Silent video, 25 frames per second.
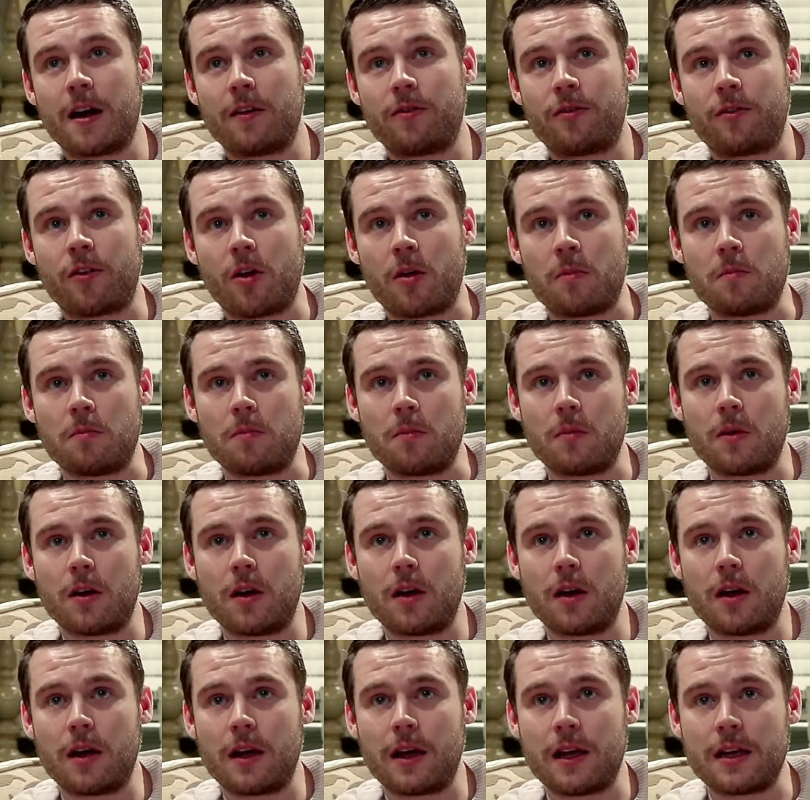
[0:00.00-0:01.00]
from
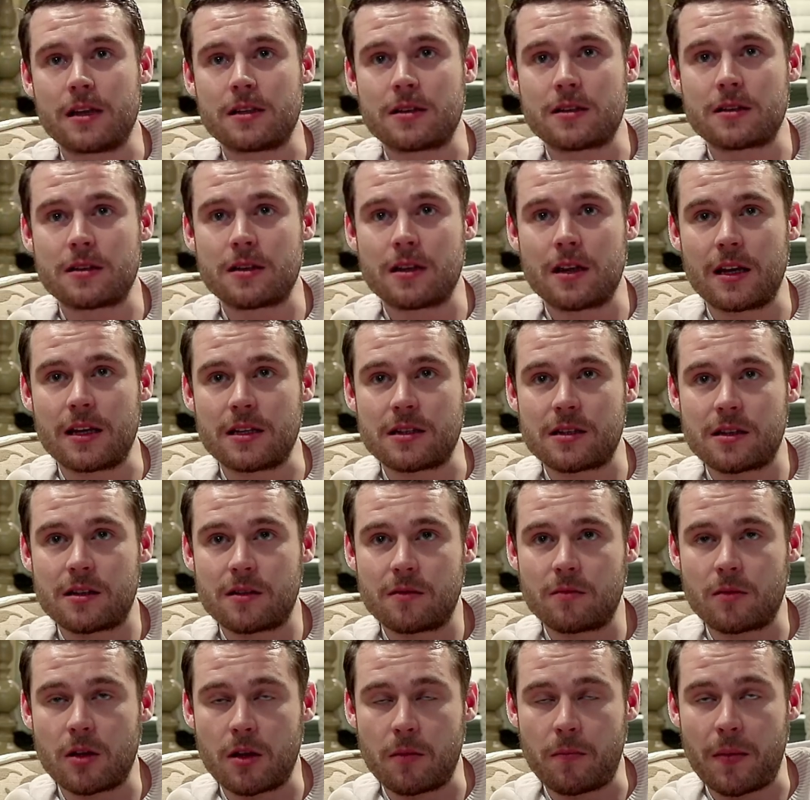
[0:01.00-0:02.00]
is
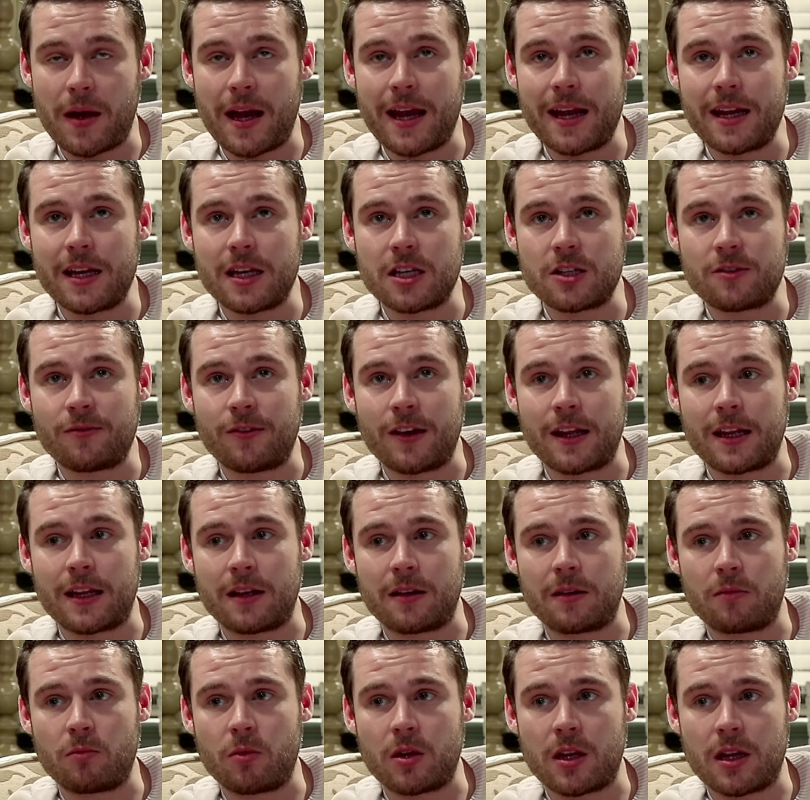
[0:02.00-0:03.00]
is the pain he's
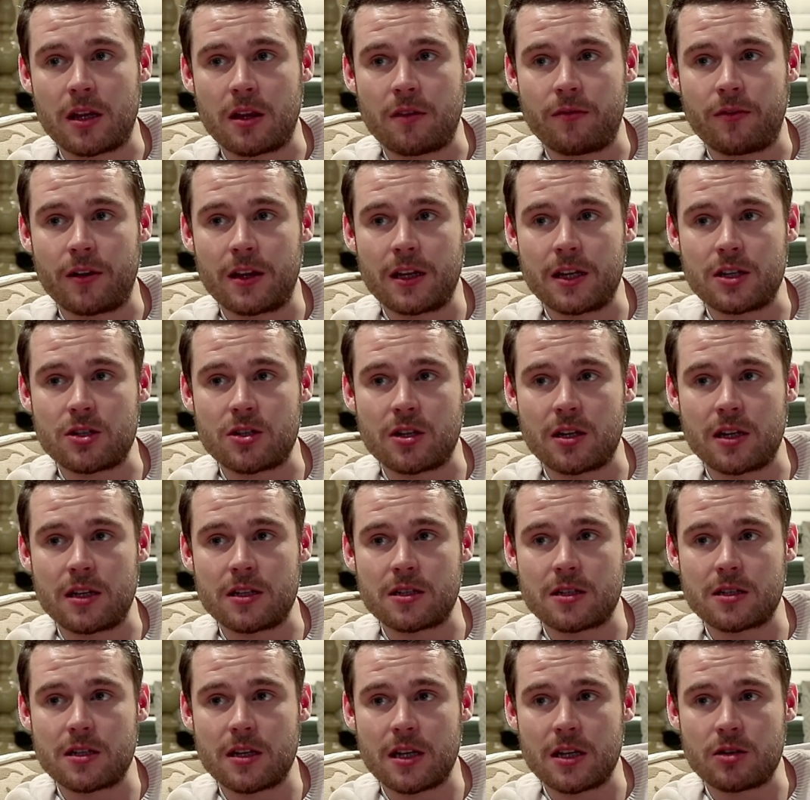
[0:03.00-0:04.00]
feeling within the village, and
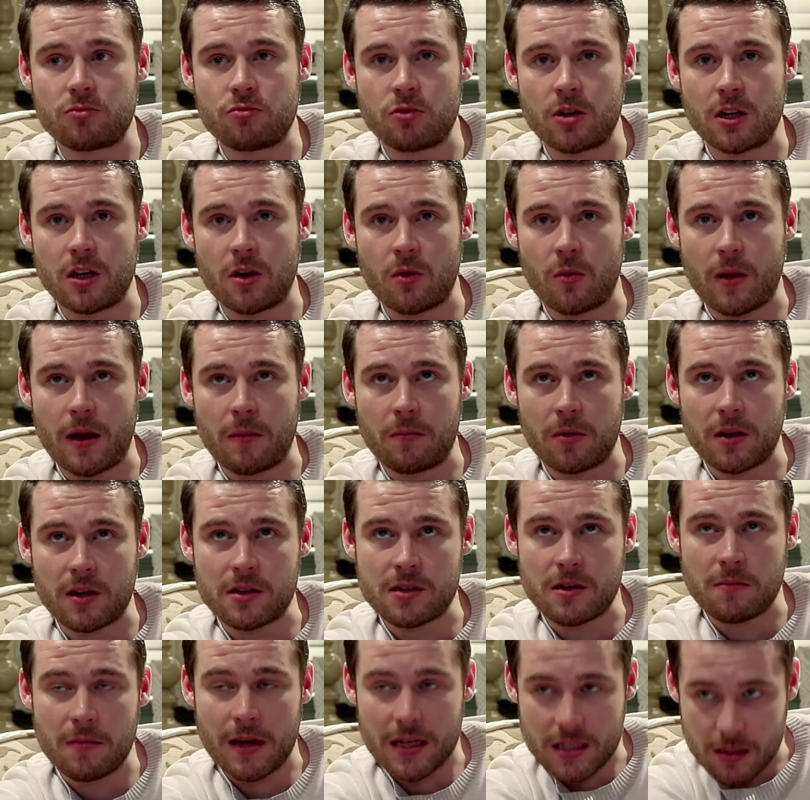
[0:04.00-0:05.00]
he's he's running away
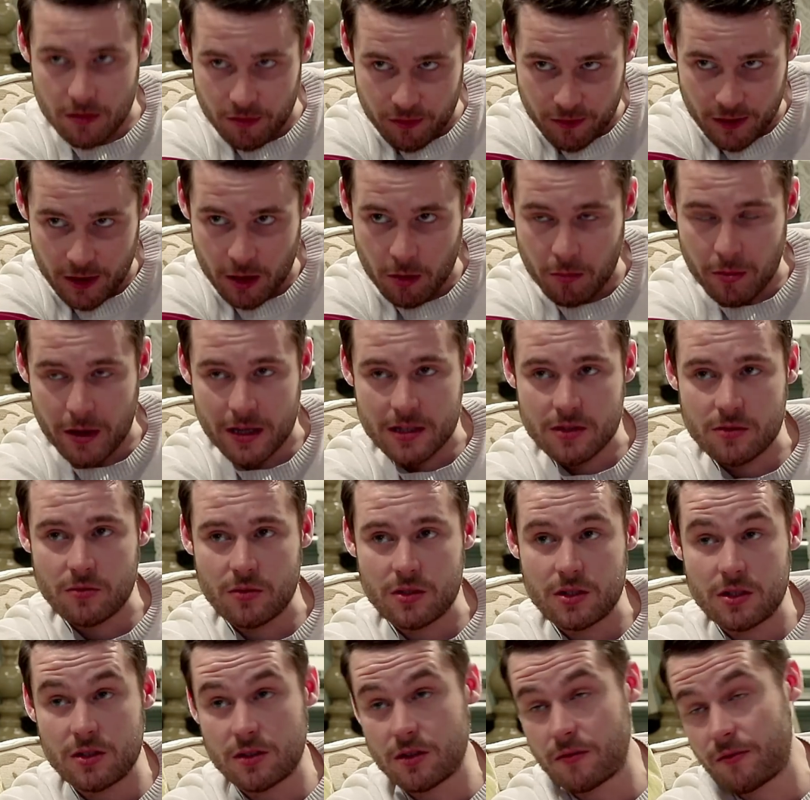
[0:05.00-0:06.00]
because it makes him feel better,
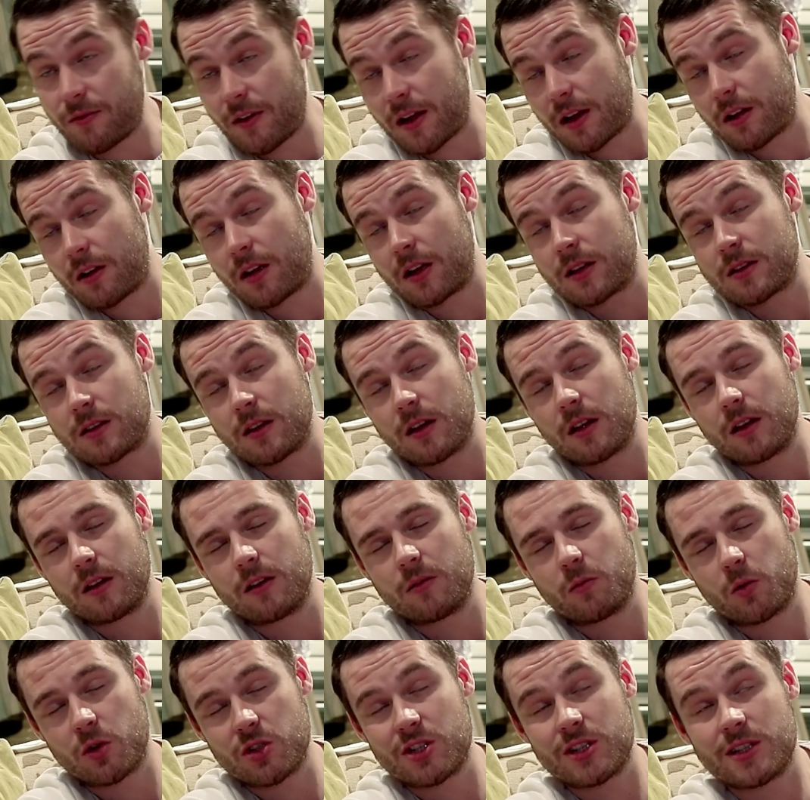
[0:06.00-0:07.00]
which is a fa-
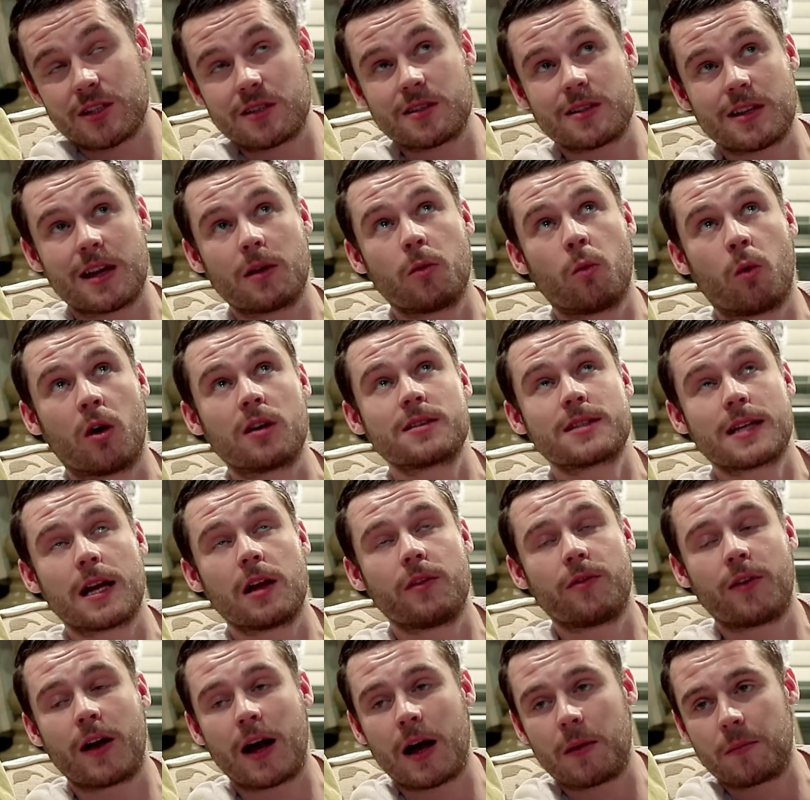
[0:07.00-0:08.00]
which is what
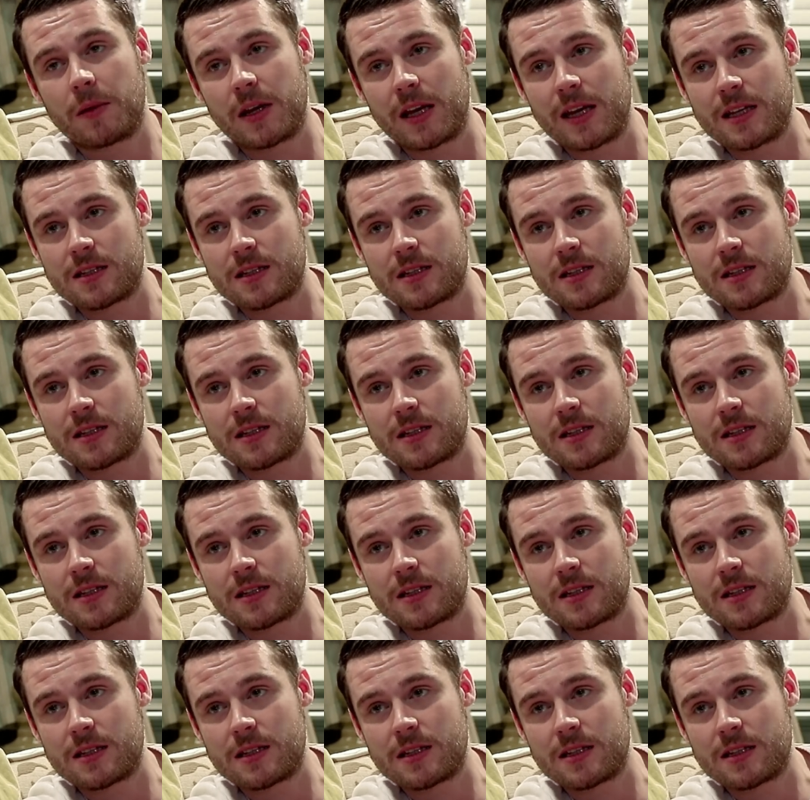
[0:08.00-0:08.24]
self harming